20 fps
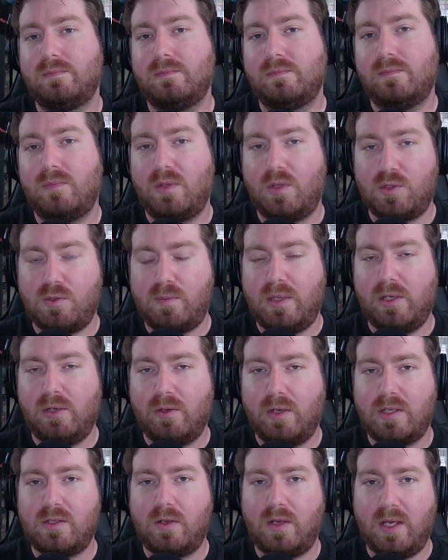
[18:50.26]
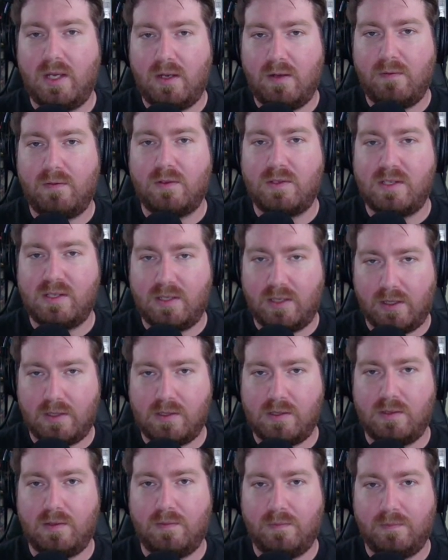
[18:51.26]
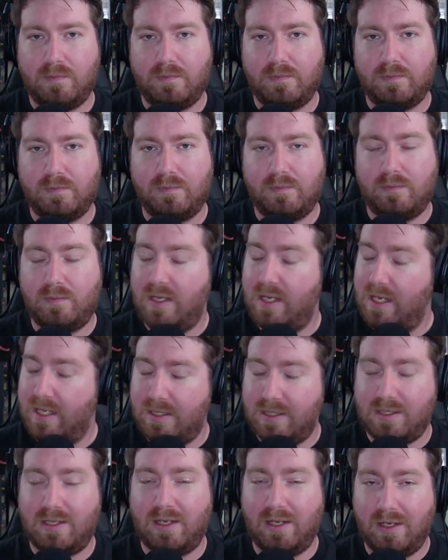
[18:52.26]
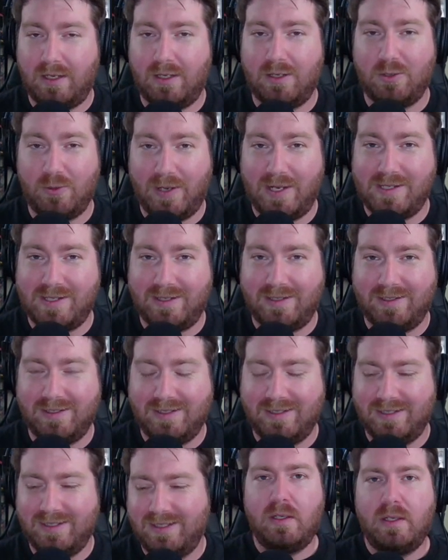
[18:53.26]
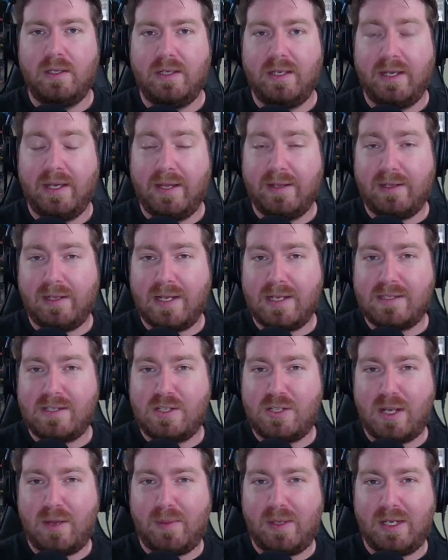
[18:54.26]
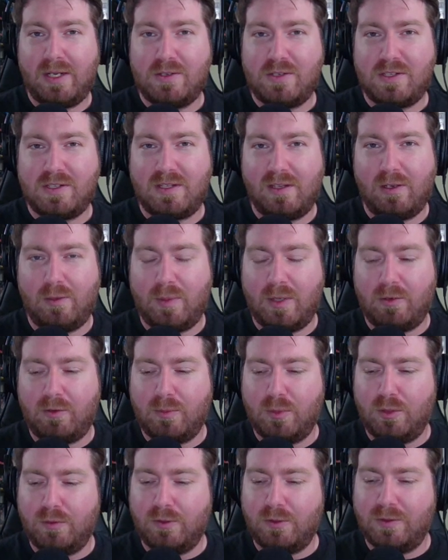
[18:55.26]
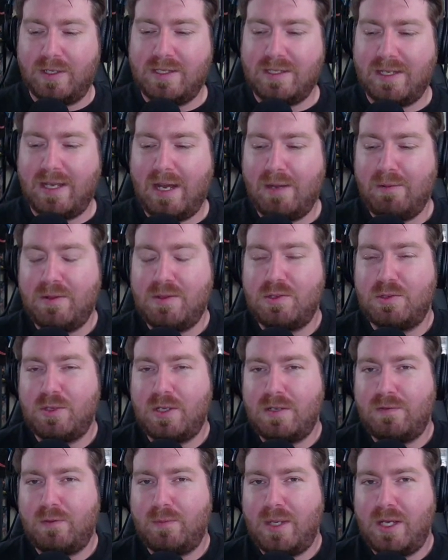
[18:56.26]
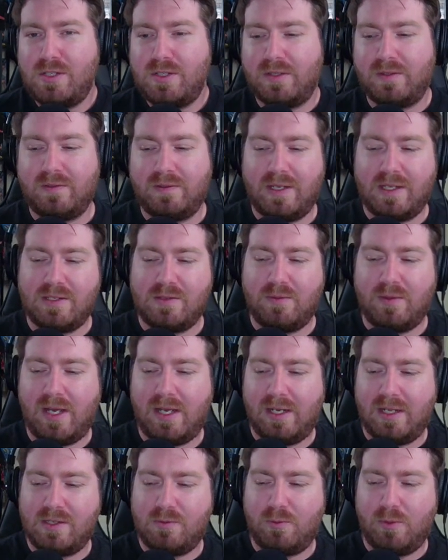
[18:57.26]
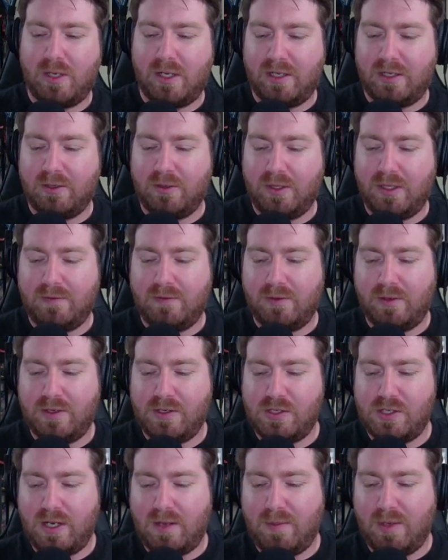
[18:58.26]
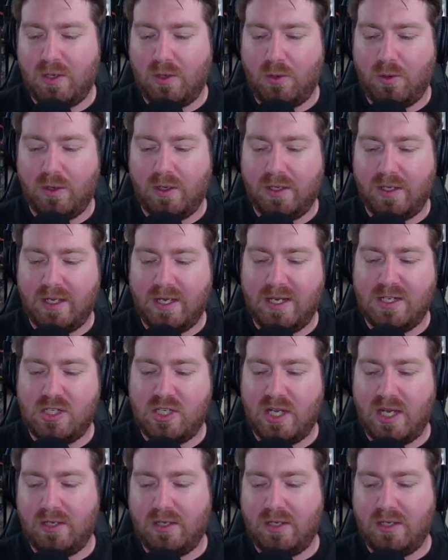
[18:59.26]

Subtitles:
Those Meteorites are hitting for 6. It's gonna get crazy. And the last enchantment here is just a little bit of removal. It's Kenrith's Transformation. That's right, it's 1 and a green for an enchantment aura. Enchant